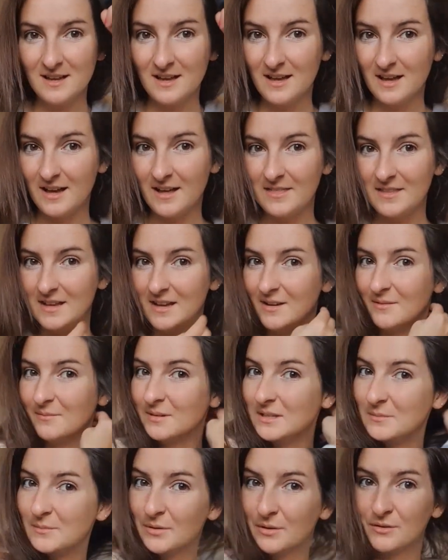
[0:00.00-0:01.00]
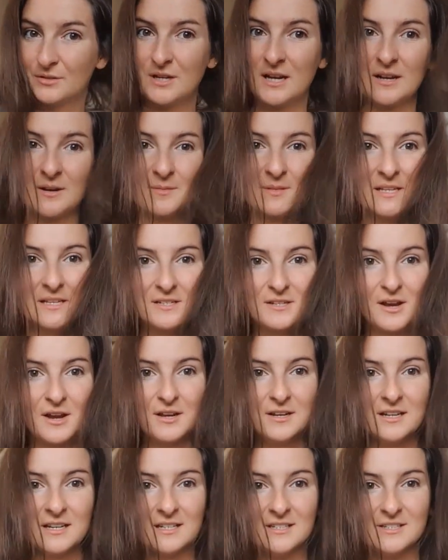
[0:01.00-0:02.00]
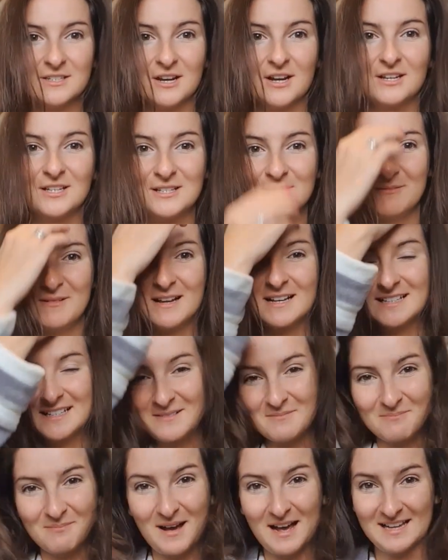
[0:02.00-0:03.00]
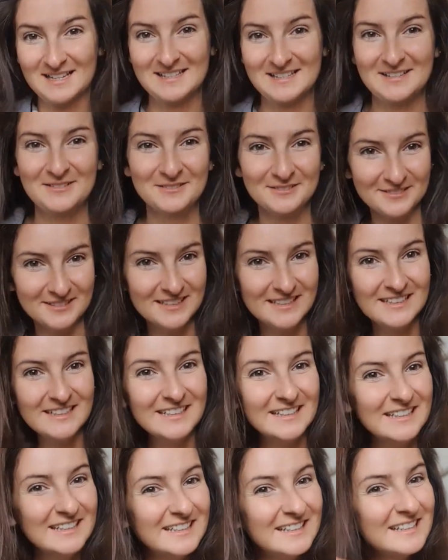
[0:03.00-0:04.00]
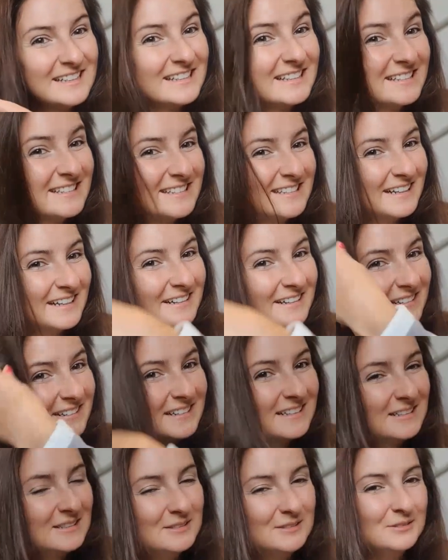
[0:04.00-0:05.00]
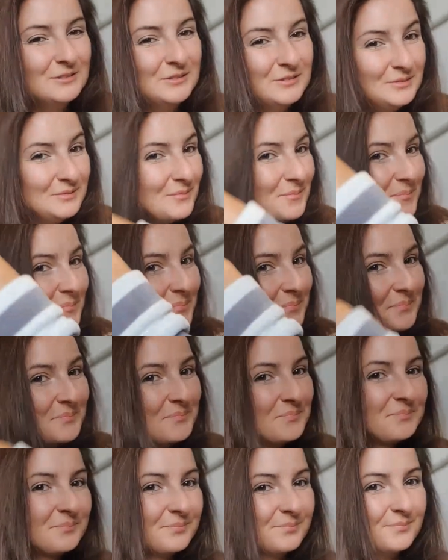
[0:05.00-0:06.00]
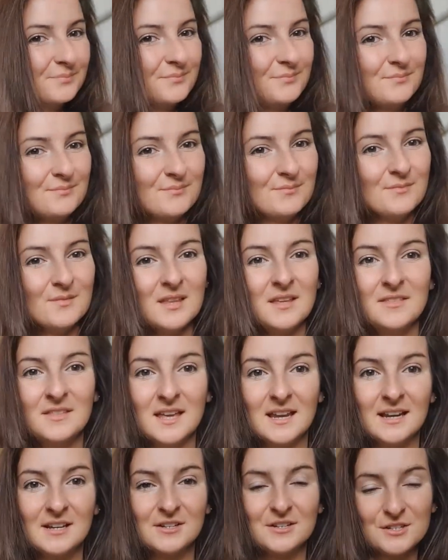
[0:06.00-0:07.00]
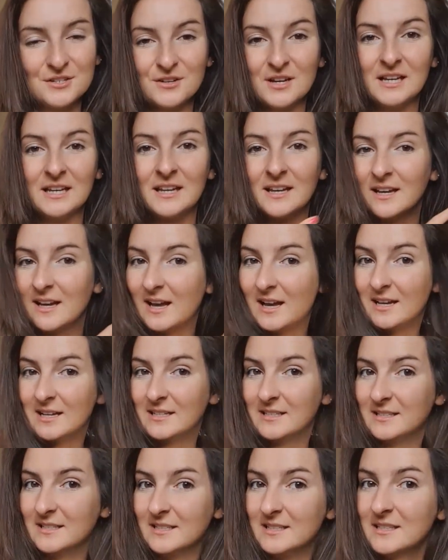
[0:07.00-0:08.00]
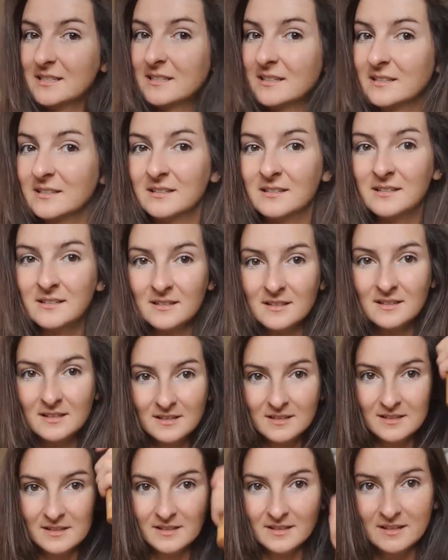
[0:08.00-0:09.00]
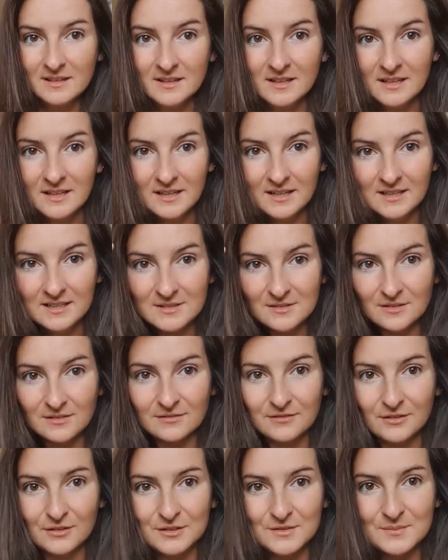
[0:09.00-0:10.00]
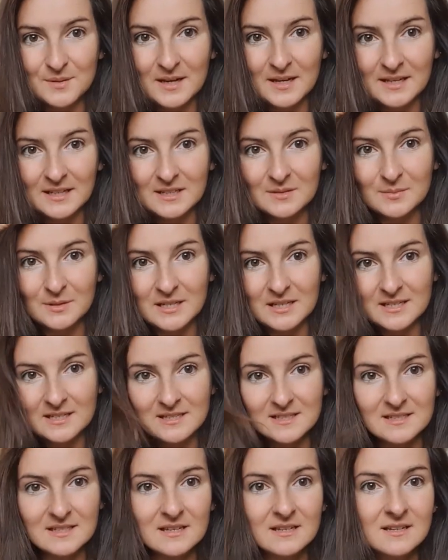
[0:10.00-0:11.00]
and then when you blow dry it upside down, it just makes it massive. So then I just straighten it and it sort of falls back into place.